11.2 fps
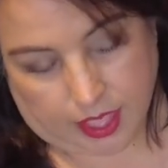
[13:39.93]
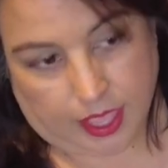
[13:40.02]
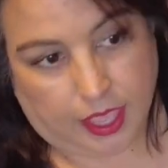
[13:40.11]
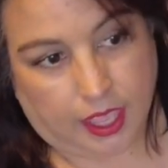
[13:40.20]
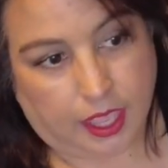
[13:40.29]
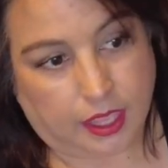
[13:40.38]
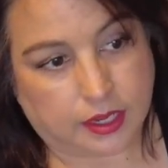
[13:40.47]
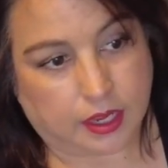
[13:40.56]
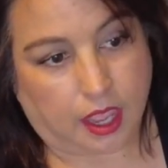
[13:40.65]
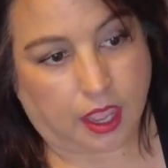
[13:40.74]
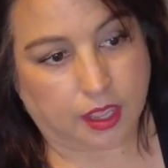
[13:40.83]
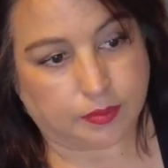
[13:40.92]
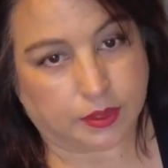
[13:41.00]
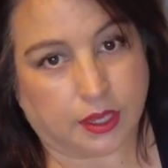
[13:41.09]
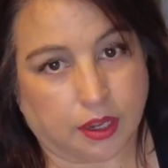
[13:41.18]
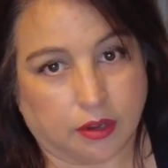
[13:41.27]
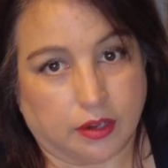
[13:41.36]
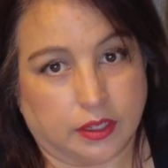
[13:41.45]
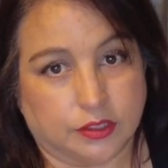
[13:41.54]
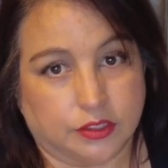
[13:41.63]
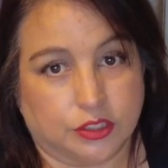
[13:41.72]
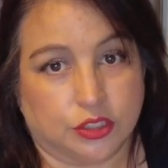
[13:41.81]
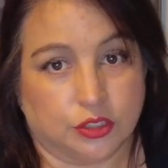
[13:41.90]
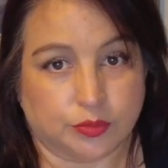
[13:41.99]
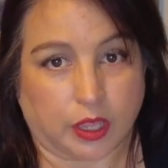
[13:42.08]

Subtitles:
And I'm carrying 2